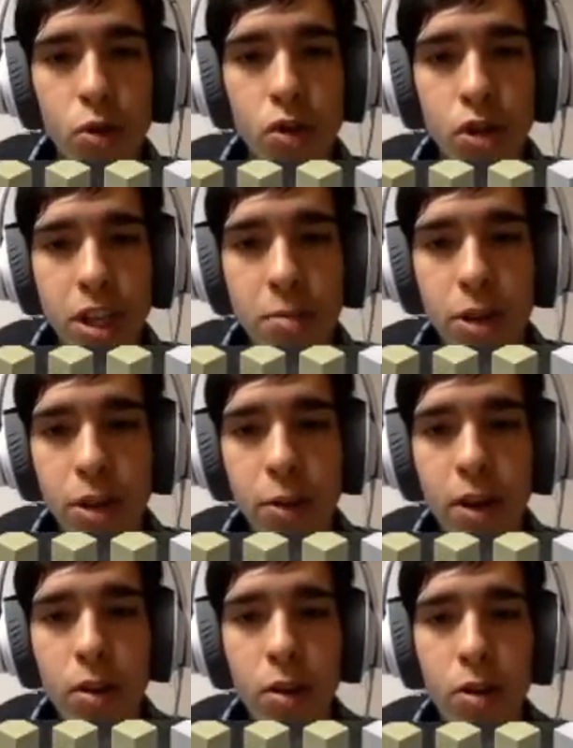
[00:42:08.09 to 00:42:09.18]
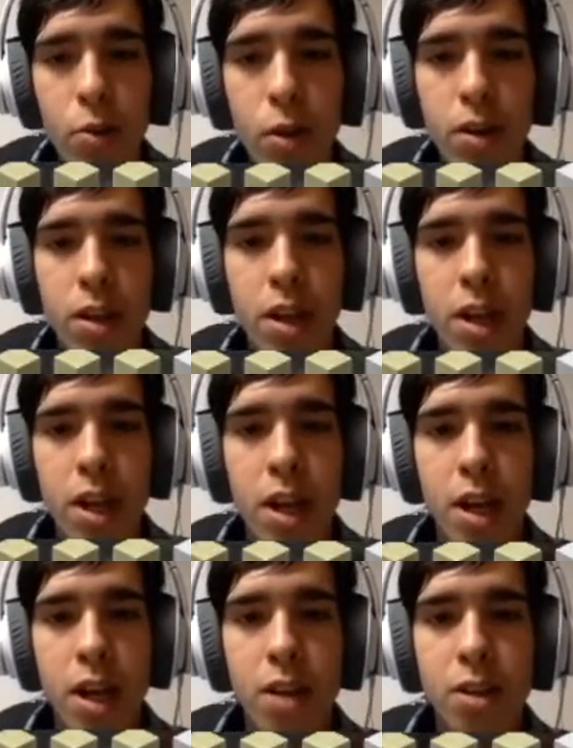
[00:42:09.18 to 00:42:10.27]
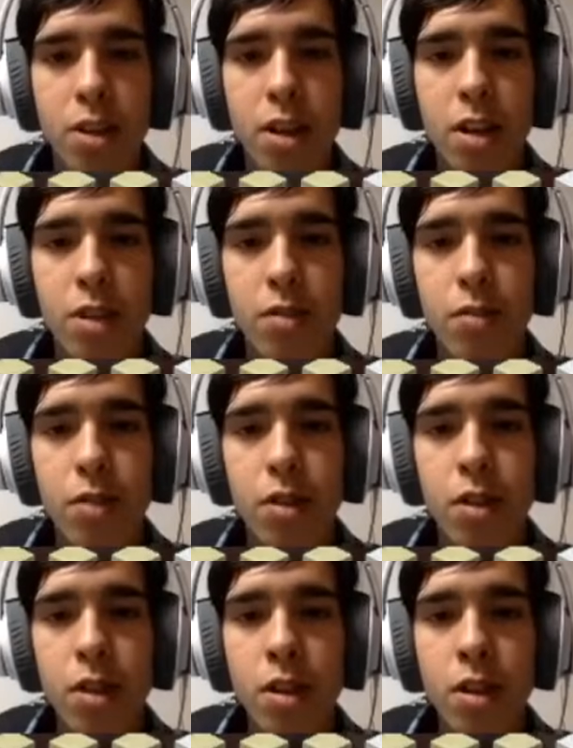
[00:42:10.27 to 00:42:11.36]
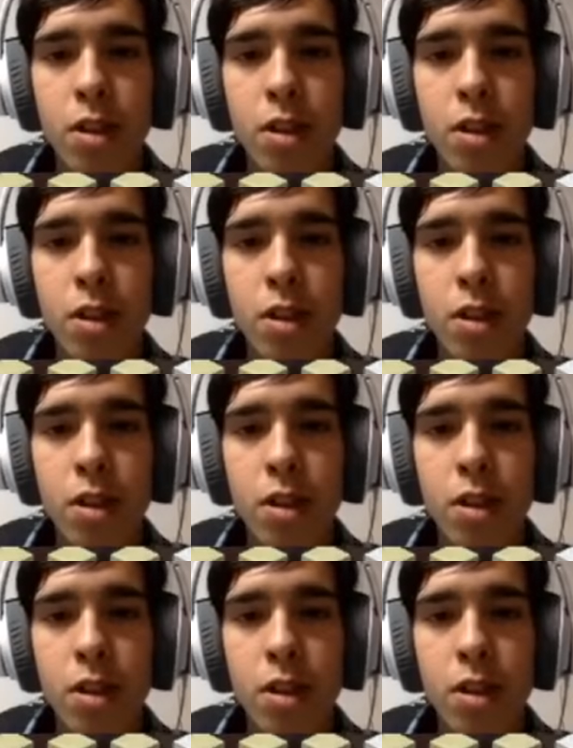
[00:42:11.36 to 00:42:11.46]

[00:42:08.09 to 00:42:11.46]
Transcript: the steam generator, or the one until it's full,